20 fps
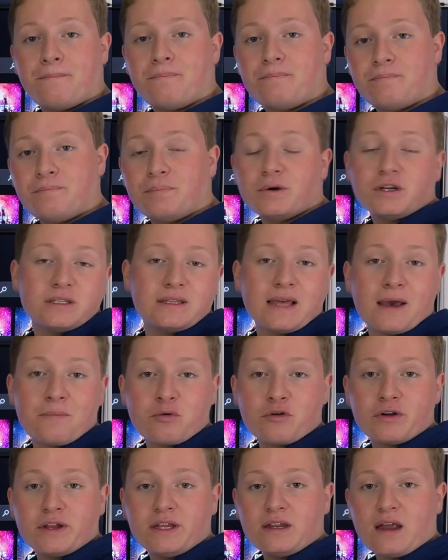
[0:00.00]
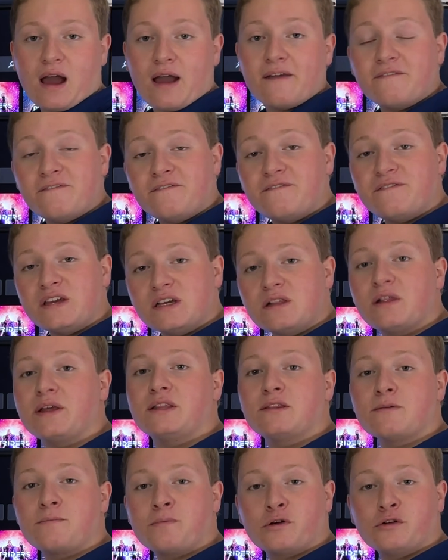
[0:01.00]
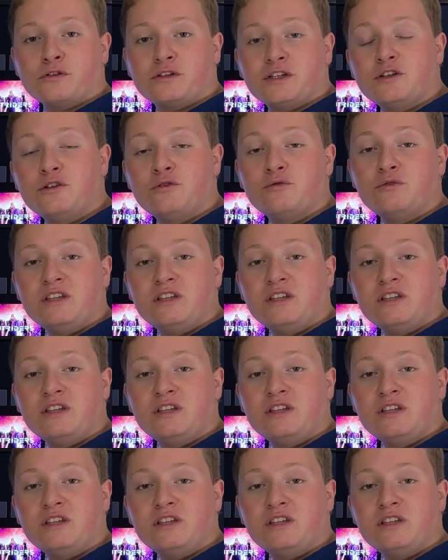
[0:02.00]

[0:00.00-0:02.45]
But at that point, I feel like the person who